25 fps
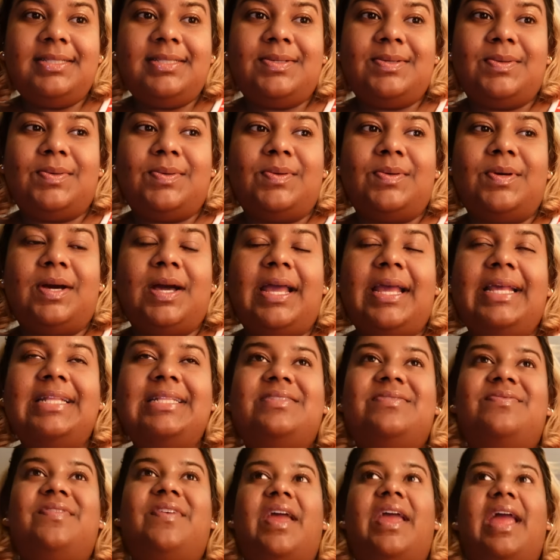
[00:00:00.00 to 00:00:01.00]
So
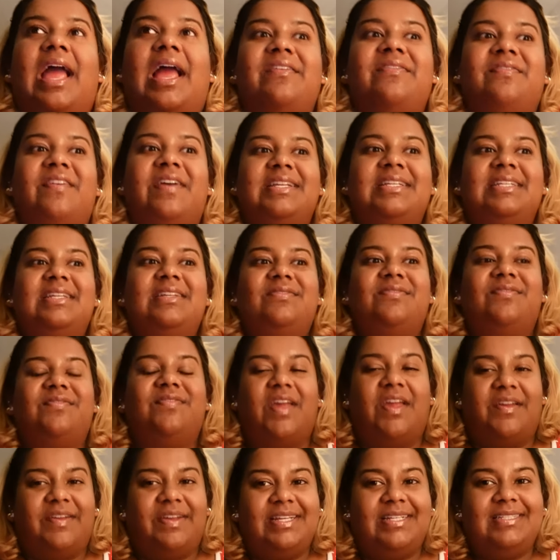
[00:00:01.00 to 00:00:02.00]
it's very, I find it
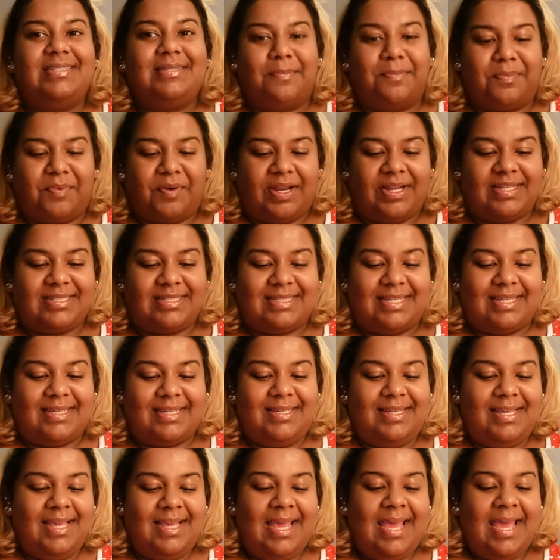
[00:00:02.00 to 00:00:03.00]
very
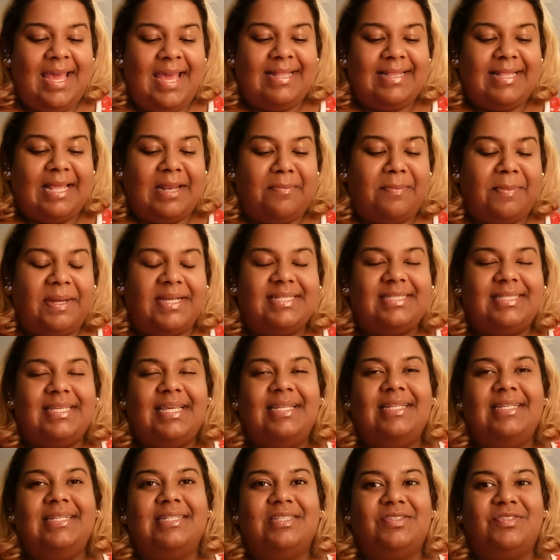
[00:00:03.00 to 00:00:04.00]
surprising that my
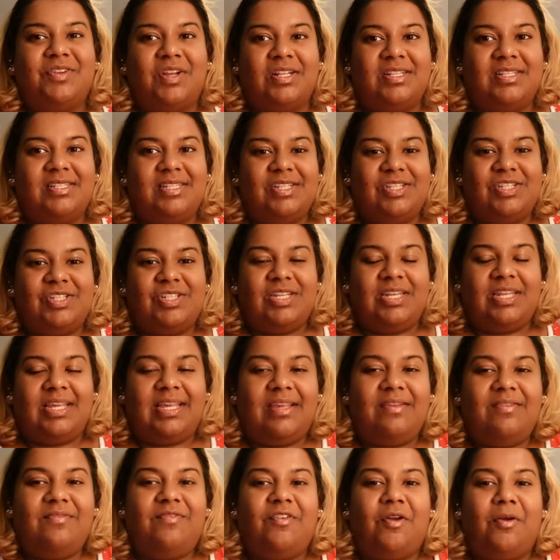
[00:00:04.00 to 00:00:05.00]
skin is
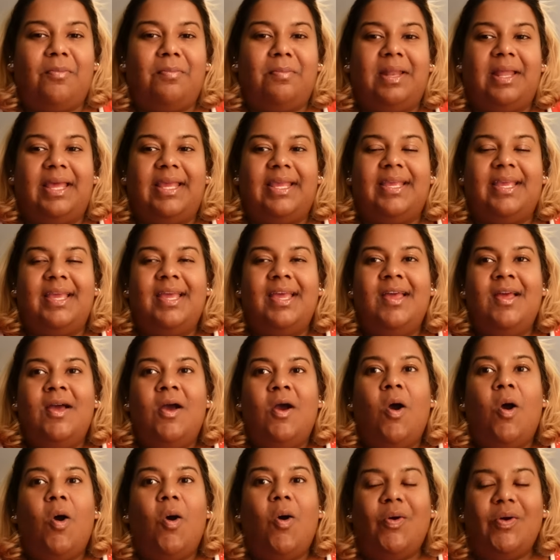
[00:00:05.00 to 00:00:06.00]
transitioning from, like,
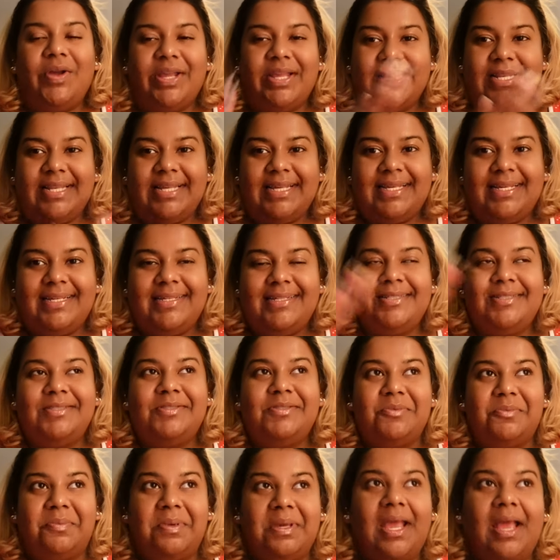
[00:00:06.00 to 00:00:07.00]
oily
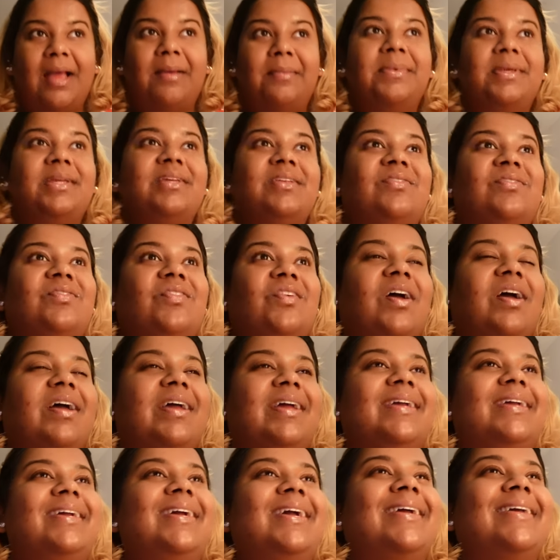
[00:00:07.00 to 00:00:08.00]
to becoming
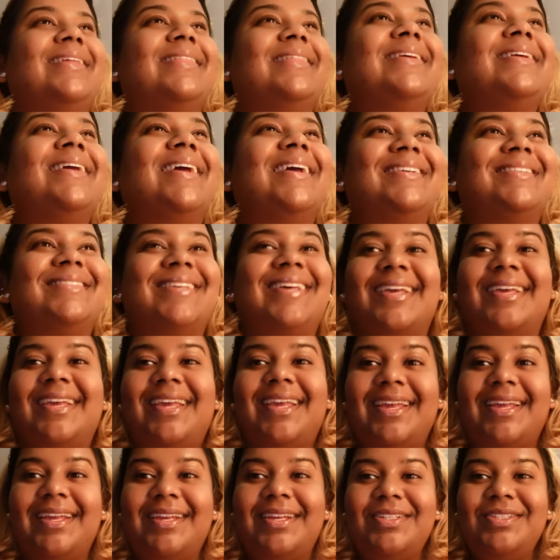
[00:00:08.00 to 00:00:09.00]
dry, I think, as I
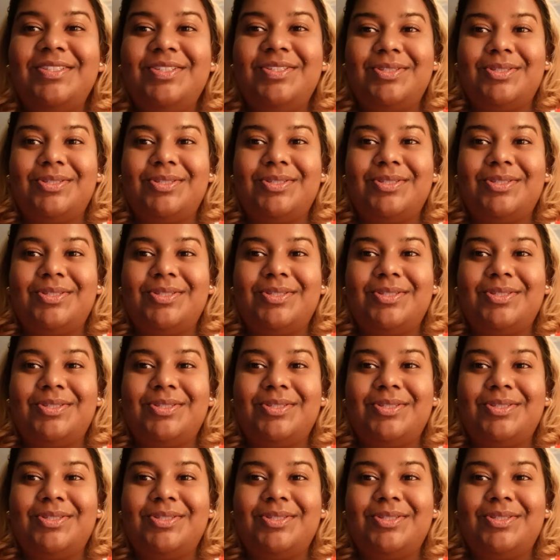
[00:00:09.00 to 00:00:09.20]
age.